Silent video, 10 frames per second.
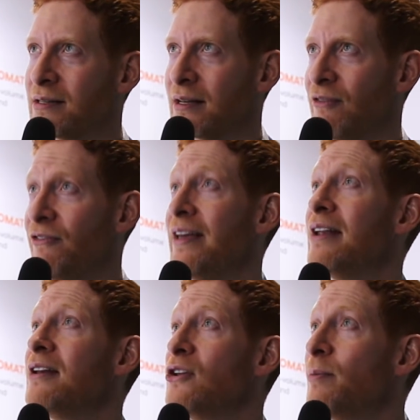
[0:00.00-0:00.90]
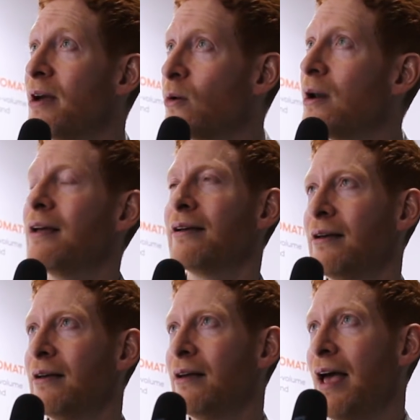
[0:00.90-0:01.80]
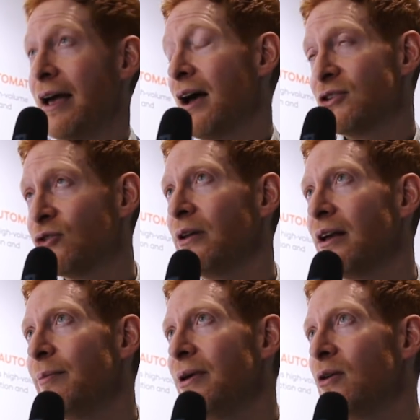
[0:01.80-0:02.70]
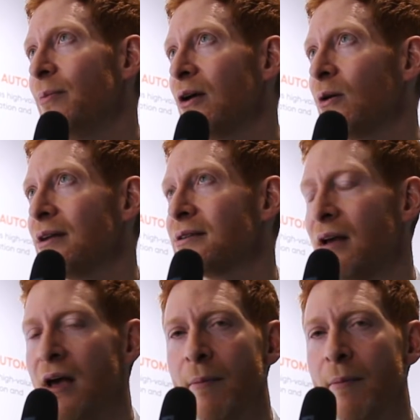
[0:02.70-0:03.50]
It's going to fade into ubiquity. AI is truly going to be ubiquitous.